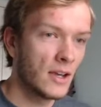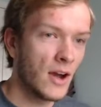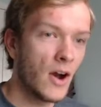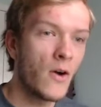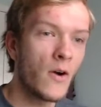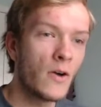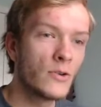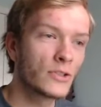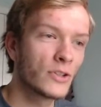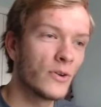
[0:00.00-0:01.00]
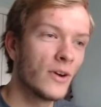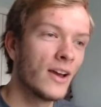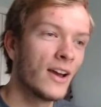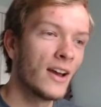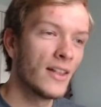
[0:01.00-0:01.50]
So
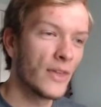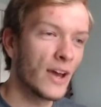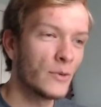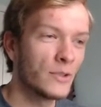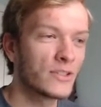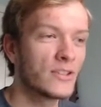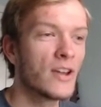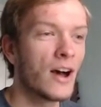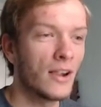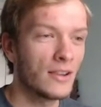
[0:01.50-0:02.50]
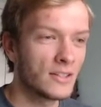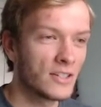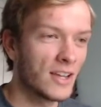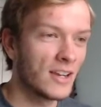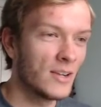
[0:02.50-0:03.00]
that was knowledge
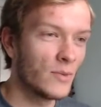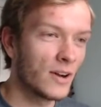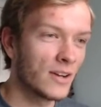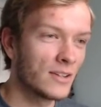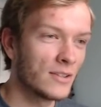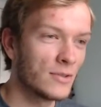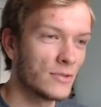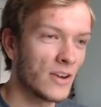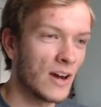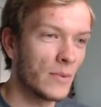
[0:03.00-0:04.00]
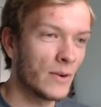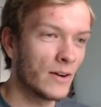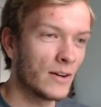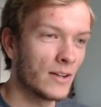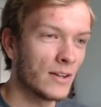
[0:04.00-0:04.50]
that he wanted to drop
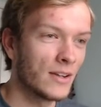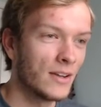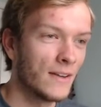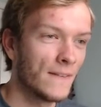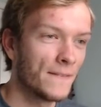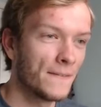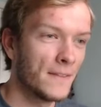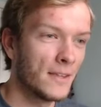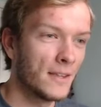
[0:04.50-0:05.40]
on the